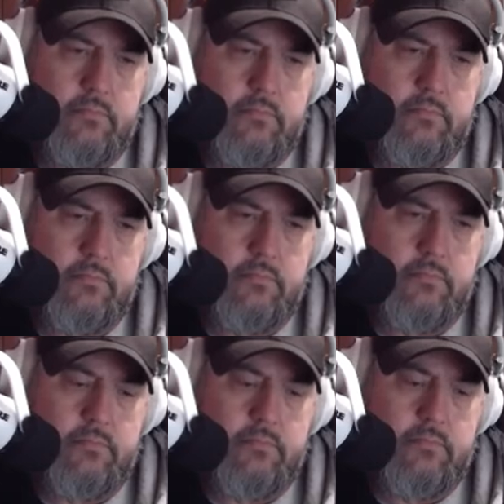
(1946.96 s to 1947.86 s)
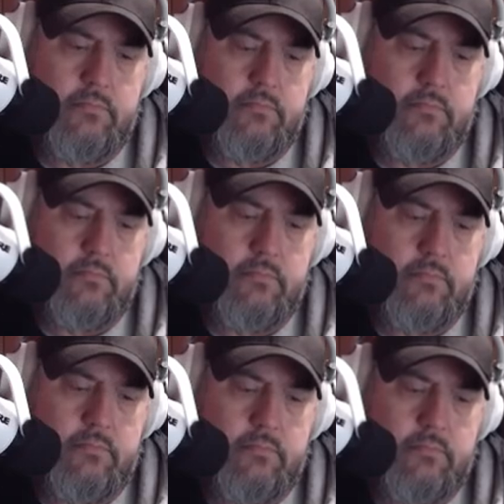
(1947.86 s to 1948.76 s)

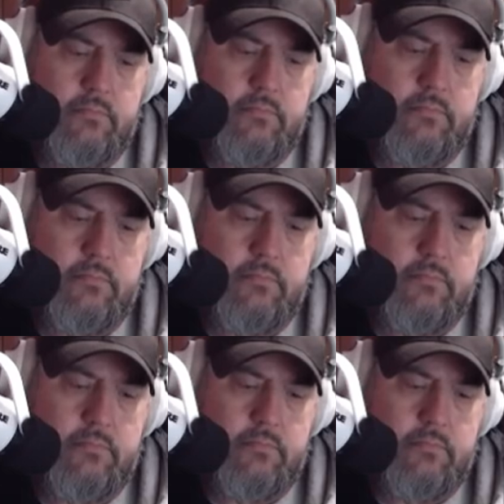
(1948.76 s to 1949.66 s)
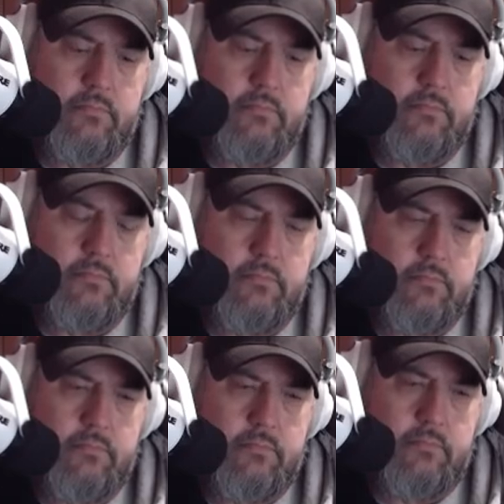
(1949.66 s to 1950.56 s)

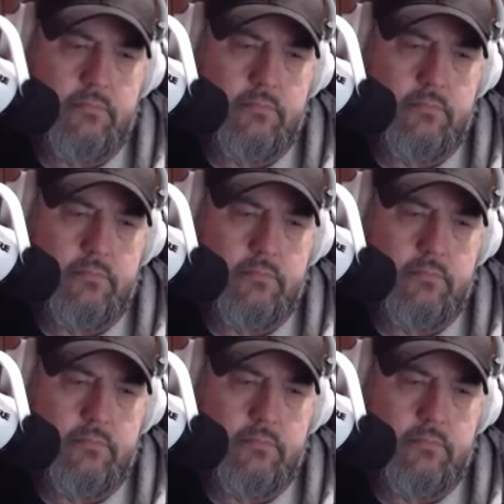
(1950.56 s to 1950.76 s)
[no speech]